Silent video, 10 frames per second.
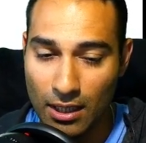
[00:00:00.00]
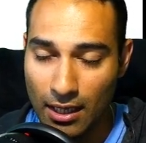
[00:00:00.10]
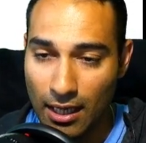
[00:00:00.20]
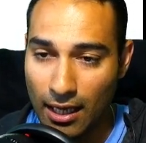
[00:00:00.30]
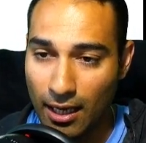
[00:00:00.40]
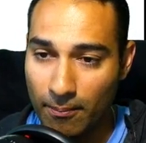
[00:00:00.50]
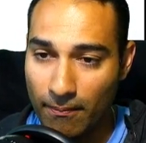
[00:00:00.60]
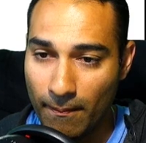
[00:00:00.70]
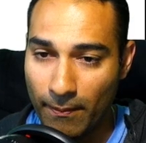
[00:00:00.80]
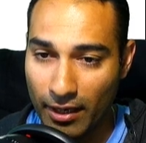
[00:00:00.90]
um,
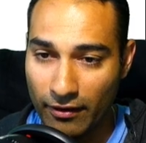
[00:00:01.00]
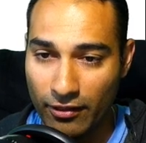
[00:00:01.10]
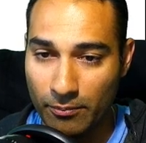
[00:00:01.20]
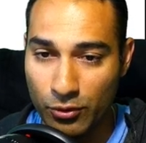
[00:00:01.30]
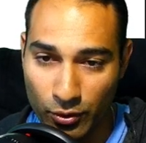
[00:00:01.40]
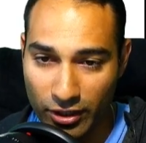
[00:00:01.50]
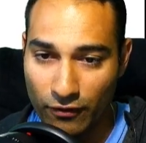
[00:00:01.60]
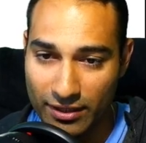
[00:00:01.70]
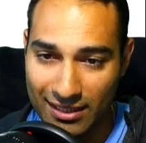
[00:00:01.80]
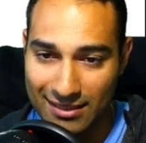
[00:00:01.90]
but the beauty of
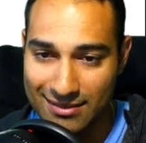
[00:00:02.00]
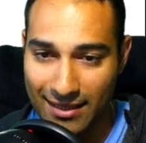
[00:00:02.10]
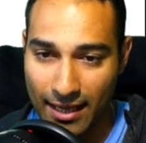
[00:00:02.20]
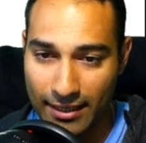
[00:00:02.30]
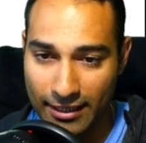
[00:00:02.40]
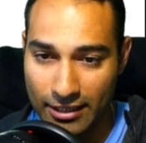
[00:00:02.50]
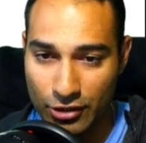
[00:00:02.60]
it is that it,